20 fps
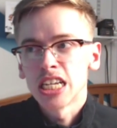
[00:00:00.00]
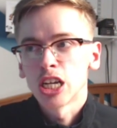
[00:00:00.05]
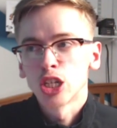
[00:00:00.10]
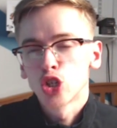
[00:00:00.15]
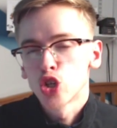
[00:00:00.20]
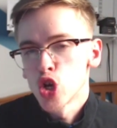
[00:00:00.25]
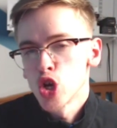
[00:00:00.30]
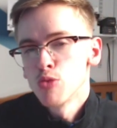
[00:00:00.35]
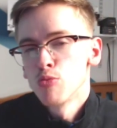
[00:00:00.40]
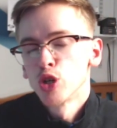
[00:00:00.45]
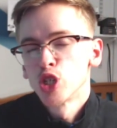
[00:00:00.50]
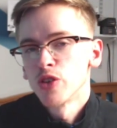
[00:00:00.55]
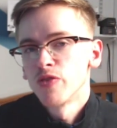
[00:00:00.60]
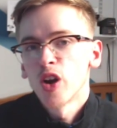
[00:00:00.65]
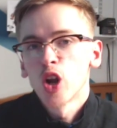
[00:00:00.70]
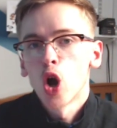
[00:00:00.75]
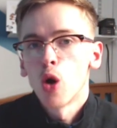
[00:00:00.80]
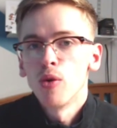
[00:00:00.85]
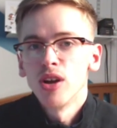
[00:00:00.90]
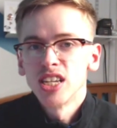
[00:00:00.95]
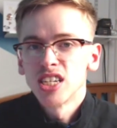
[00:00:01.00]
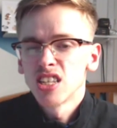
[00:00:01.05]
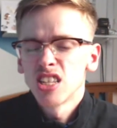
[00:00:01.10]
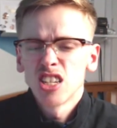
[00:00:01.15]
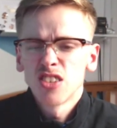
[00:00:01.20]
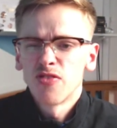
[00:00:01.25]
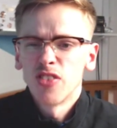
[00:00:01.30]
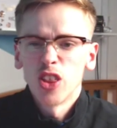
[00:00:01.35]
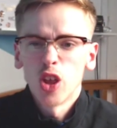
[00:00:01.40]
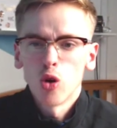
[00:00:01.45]
too much of a
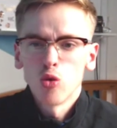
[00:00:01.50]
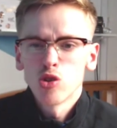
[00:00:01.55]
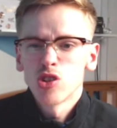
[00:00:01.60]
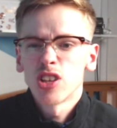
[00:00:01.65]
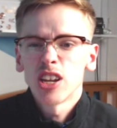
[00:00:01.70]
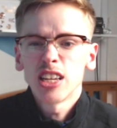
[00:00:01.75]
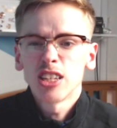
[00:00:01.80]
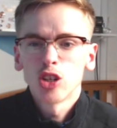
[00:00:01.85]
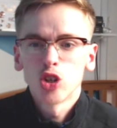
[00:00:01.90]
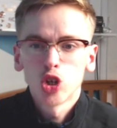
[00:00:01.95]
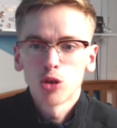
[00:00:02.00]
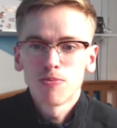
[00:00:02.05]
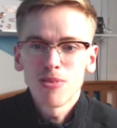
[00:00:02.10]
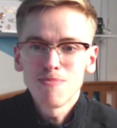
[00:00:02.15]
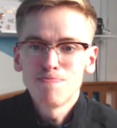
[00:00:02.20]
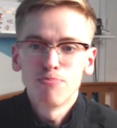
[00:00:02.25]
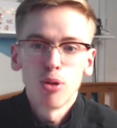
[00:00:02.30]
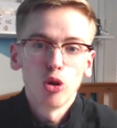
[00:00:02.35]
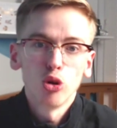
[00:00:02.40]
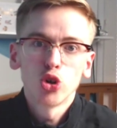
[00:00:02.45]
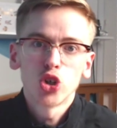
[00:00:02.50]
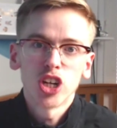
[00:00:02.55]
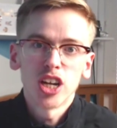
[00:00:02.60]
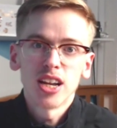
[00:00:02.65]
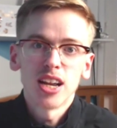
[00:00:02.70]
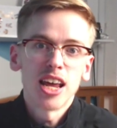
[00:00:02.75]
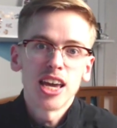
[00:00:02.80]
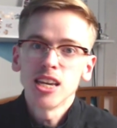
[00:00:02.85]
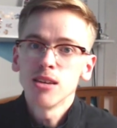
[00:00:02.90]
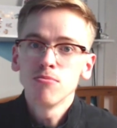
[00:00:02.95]
coincidence for those 3 to just be
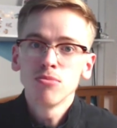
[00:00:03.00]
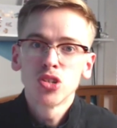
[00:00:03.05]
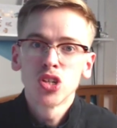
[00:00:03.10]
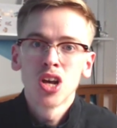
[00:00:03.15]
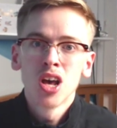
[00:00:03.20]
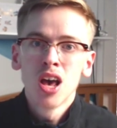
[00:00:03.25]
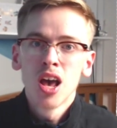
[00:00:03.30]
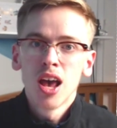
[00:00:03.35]
bullshit names.